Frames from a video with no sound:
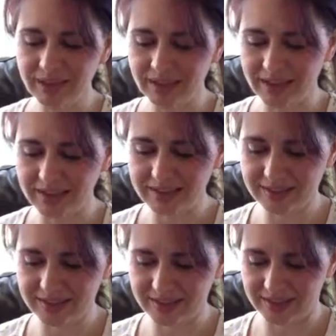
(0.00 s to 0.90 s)

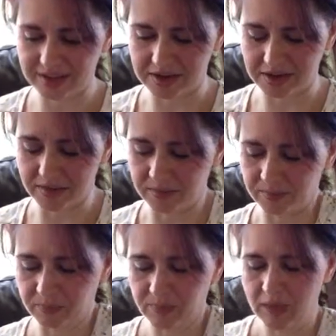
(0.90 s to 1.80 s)
And
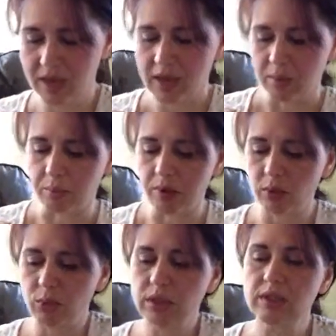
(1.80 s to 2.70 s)

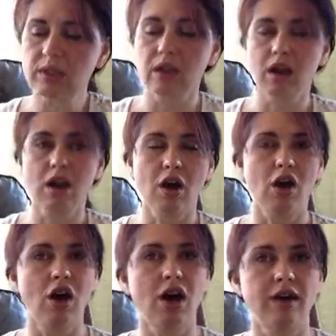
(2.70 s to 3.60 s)
but we did a
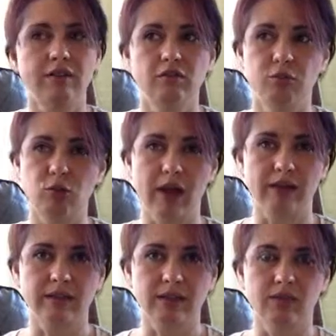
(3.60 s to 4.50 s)
lot of
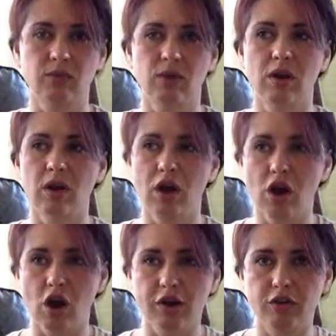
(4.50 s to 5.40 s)
practice for a
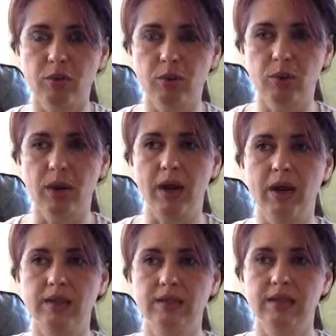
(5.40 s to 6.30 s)
lot of
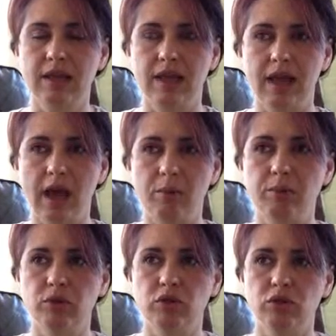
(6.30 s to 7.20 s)
parades that
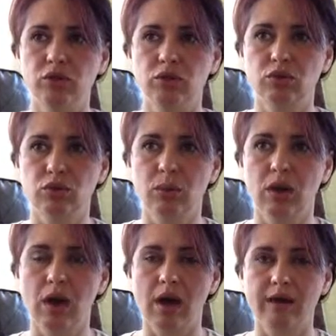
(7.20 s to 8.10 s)
happened due to a
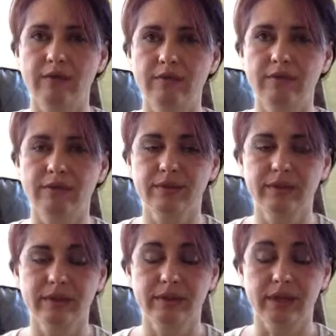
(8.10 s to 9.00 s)
lot of
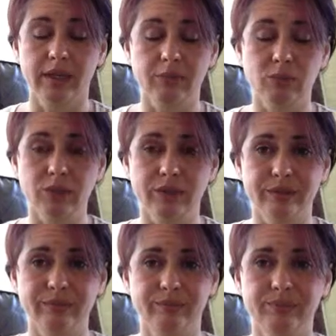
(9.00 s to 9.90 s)

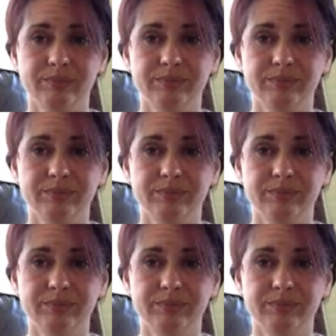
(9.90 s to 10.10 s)
important